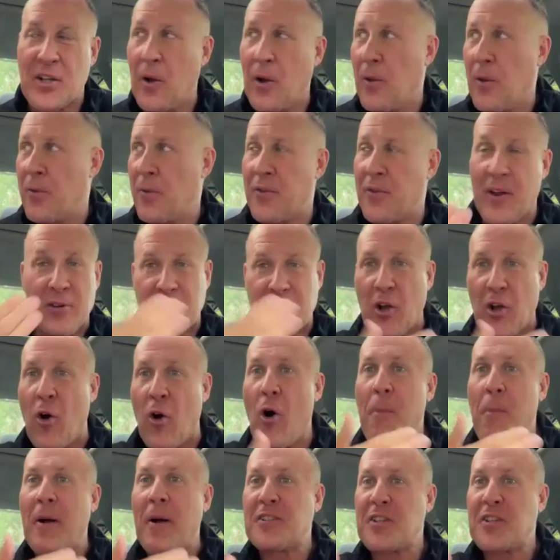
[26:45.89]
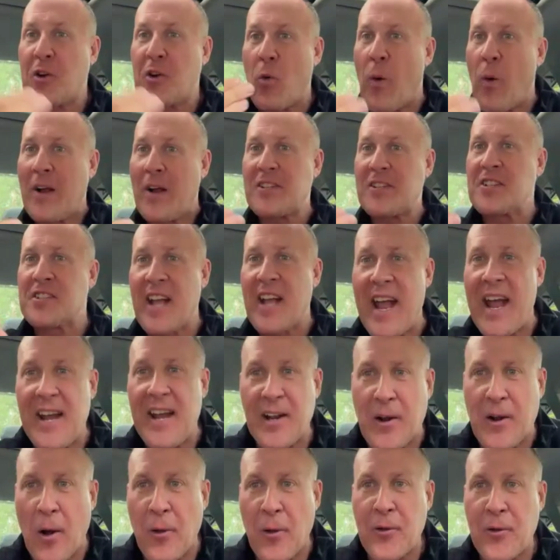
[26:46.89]
so there's a whole bunch of questions I
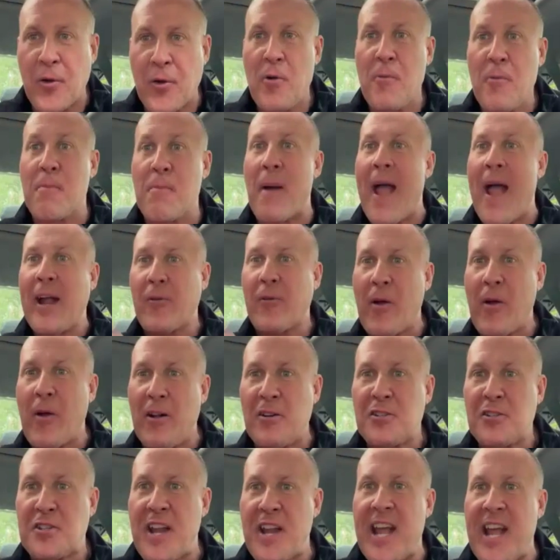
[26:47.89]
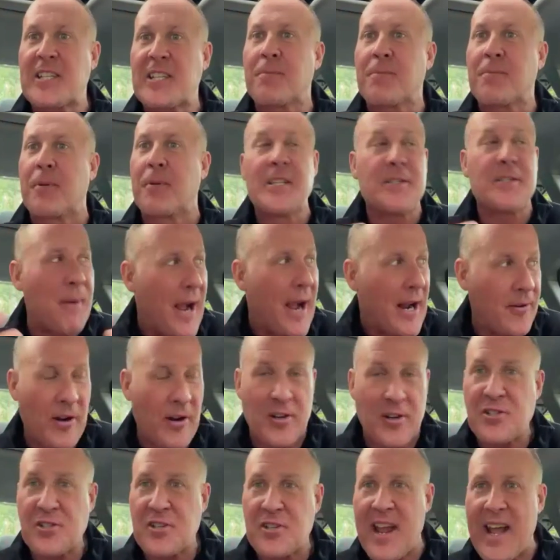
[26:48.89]
had to go through: background checks, police
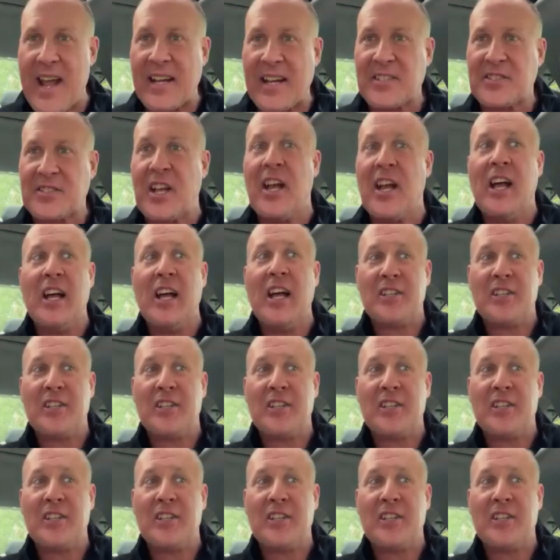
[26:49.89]
background checks,